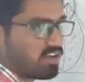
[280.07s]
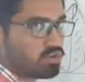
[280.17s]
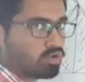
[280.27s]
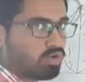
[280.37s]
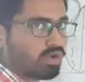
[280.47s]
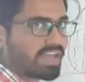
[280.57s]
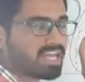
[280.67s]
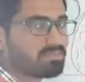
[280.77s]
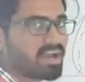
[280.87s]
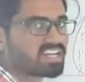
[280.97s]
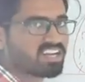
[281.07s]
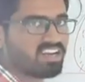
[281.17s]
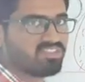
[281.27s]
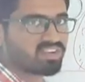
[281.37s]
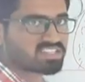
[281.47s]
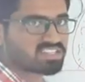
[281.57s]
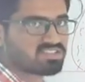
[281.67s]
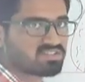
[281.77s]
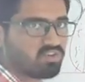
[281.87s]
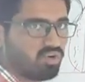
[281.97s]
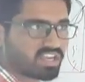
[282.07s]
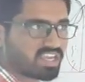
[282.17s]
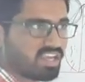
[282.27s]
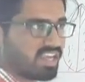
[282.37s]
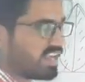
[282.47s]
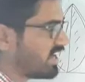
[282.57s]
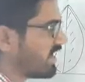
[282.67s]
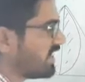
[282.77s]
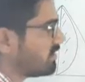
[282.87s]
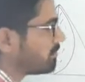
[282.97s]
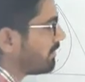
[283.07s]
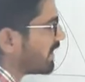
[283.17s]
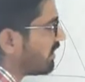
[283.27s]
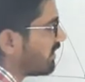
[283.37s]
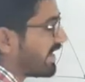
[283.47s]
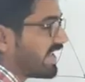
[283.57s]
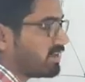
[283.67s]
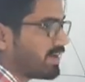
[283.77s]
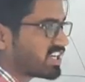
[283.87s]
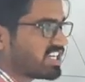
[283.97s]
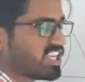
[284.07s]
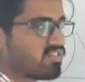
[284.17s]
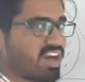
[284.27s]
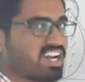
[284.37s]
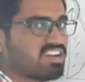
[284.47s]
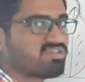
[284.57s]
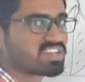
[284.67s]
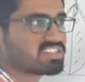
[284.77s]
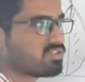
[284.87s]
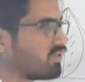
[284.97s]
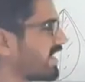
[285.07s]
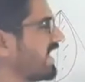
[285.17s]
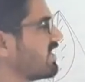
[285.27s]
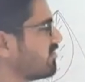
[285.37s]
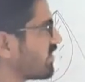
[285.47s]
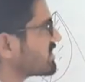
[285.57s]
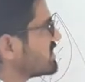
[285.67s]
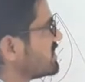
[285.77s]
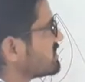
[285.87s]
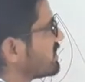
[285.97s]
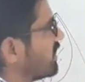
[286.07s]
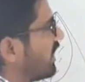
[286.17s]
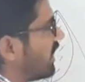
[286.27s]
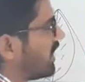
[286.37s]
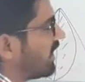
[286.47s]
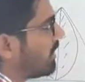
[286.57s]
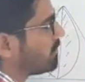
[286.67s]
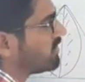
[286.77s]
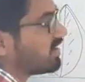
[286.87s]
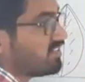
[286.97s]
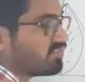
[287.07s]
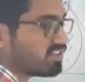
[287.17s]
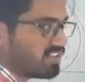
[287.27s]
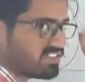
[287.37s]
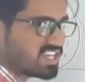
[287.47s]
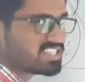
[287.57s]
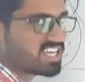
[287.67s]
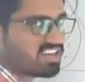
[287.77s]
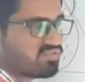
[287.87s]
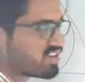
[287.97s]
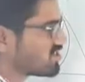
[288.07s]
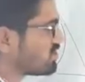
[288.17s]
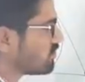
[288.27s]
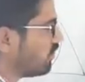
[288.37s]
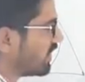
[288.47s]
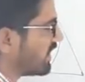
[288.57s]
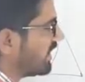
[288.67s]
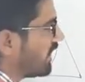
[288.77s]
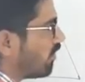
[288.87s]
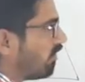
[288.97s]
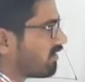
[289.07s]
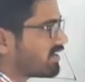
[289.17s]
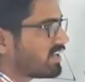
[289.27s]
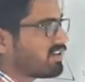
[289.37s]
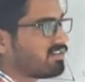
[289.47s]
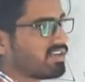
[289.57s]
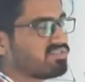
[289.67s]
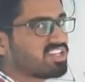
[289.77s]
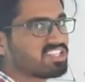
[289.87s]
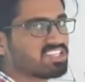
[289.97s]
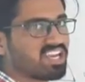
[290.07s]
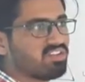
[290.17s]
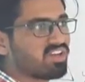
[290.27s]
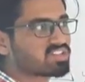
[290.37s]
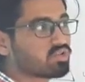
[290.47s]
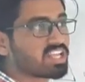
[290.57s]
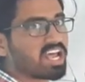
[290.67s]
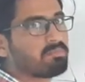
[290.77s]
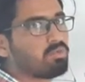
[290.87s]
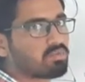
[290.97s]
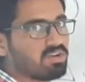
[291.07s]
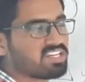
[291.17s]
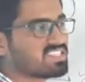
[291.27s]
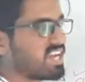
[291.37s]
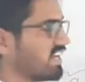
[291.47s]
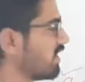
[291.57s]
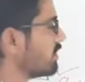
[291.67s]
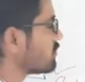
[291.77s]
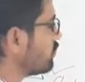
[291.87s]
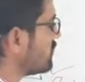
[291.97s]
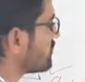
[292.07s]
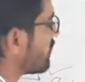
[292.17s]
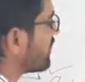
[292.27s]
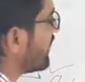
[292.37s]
You know, any bacterial infections, okay, any bacterial viral infection, okay, any infection is, if there is any infection, okay, or if there is any vascular abnormalities, right, so this frontal